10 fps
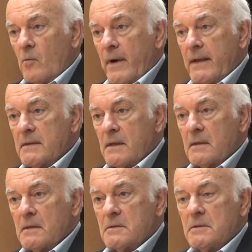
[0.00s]
went
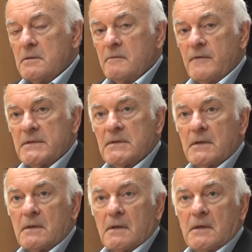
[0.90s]
to
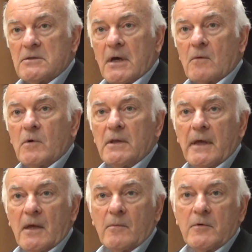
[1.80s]
visit John
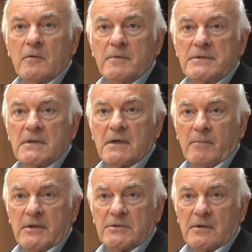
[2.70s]
Wilhelm, who was the
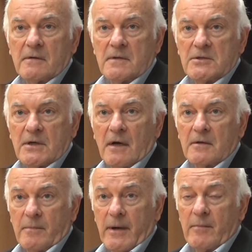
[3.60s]
commissioner of the
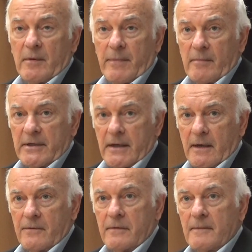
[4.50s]
Chicago Department of Public
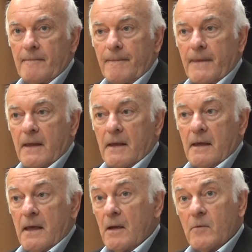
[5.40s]
Health.
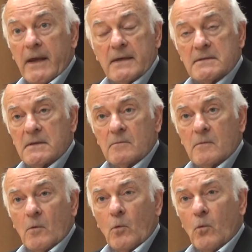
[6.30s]
And we asked
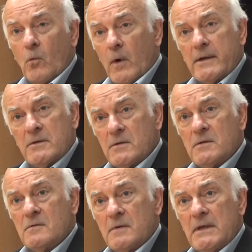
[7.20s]
them, what do
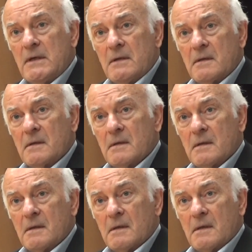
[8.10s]
you need?
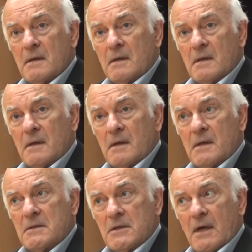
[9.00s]

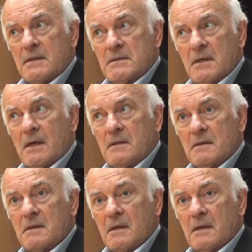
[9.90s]
And John said,